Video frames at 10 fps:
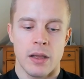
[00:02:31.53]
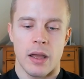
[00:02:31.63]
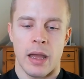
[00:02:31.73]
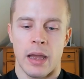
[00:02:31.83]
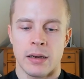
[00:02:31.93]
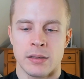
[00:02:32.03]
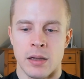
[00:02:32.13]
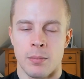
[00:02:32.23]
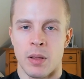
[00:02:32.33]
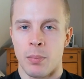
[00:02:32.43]
And
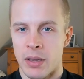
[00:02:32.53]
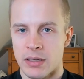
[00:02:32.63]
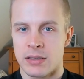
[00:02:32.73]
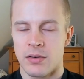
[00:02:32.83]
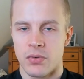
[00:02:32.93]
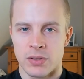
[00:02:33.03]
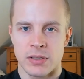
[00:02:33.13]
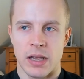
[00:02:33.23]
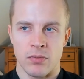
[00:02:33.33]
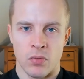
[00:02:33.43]
uh, the biggest differences
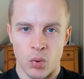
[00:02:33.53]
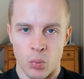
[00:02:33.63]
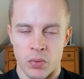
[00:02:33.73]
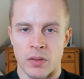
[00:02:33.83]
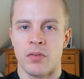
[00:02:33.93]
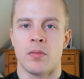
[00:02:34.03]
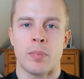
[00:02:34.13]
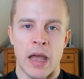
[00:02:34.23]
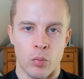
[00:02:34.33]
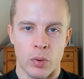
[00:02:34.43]
have to do with the different
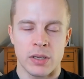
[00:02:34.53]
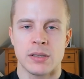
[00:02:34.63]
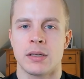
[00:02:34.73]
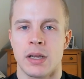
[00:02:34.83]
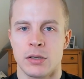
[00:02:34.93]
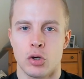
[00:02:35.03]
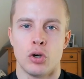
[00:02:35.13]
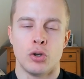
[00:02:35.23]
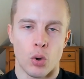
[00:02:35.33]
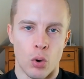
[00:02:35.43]
pathways that get
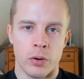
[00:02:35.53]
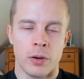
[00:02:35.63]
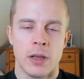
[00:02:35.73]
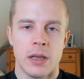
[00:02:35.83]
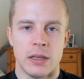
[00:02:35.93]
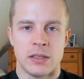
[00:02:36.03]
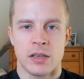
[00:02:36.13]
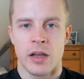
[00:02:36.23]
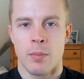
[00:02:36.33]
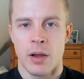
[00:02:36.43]
turned on
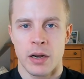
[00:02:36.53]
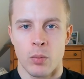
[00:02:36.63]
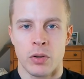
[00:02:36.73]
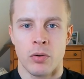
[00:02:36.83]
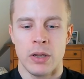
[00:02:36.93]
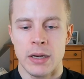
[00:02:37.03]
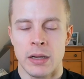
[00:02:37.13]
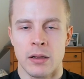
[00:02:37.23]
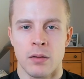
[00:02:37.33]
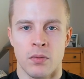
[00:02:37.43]
inside the body when you're
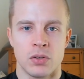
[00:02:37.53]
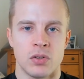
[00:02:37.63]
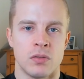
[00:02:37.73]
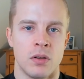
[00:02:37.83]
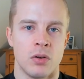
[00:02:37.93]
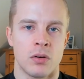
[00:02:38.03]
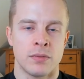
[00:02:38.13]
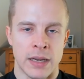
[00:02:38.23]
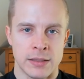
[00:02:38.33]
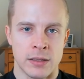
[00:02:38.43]
eating versus when you're
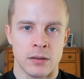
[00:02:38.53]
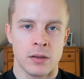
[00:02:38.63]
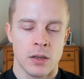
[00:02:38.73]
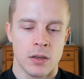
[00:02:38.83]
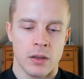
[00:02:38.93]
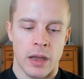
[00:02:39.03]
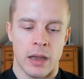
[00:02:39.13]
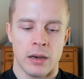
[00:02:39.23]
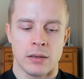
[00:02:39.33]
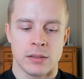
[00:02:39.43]
fasting.
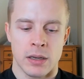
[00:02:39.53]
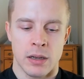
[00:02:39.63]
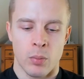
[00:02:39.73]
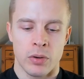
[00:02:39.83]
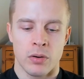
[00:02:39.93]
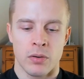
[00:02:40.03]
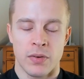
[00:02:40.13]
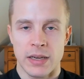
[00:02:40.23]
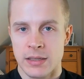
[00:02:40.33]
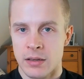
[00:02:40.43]
And uh, when you're
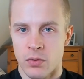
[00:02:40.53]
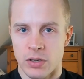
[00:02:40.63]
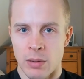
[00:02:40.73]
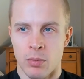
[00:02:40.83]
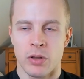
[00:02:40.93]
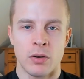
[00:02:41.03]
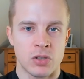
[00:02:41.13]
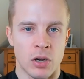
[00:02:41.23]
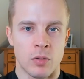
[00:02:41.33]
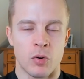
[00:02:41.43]
fasting, for example, then you
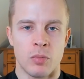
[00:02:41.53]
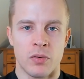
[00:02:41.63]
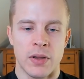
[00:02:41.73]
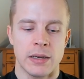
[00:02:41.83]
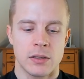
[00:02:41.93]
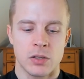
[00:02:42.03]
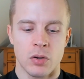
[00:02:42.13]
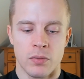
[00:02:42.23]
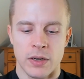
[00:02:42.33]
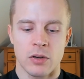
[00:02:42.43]
start to burn more fat,
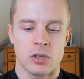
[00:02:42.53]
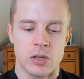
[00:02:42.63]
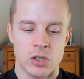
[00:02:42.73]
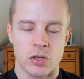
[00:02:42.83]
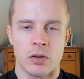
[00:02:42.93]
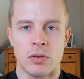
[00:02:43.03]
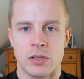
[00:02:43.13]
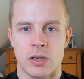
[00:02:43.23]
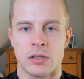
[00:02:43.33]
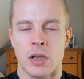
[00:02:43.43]
your fat oxidation
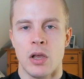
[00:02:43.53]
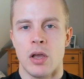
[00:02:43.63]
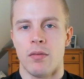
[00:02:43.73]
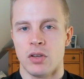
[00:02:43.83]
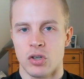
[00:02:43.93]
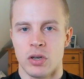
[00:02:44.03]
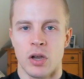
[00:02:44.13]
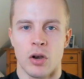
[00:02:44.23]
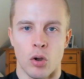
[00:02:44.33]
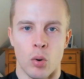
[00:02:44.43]
increases. Eventually, you're
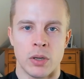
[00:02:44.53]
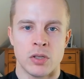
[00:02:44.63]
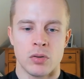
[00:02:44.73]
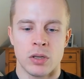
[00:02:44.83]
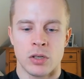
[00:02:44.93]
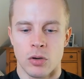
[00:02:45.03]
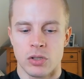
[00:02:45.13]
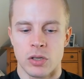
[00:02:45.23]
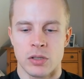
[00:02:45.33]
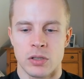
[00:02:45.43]
going to go into
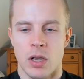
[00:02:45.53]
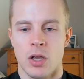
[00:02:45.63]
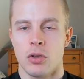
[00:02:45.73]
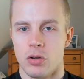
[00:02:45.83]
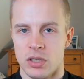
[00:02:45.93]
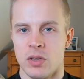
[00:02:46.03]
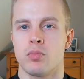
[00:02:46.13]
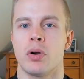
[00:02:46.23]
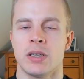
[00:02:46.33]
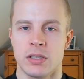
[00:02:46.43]
ketosis. You're going to
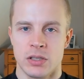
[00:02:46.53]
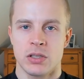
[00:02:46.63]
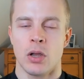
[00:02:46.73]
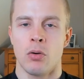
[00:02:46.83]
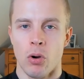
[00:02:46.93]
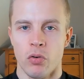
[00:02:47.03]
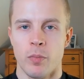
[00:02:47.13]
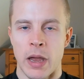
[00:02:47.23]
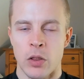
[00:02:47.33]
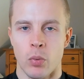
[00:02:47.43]
suppress the growth
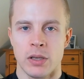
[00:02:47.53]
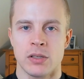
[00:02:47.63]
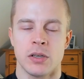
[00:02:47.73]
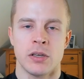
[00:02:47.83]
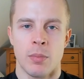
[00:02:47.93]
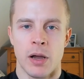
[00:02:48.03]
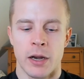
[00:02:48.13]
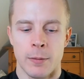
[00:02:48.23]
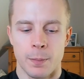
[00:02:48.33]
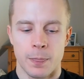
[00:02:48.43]
pathways in the
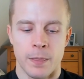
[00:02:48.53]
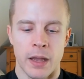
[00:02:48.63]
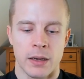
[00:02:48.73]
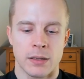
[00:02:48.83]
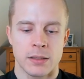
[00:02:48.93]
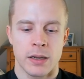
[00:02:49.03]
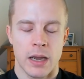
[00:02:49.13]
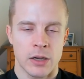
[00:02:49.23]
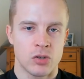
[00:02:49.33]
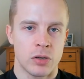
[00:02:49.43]
body that uh,
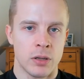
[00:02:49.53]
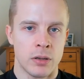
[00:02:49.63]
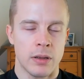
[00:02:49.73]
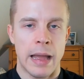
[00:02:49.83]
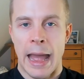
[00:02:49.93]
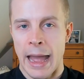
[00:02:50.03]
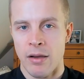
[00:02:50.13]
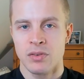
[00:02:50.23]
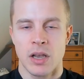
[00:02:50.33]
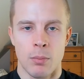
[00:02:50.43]
actually
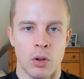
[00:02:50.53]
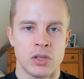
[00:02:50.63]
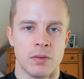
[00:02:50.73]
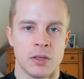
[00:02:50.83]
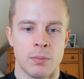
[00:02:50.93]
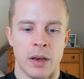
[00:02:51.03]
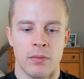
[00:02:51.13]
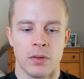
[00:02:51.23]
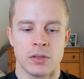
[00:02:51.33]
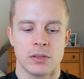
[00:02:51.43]
have some longevity
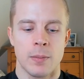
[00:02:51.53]
benefits.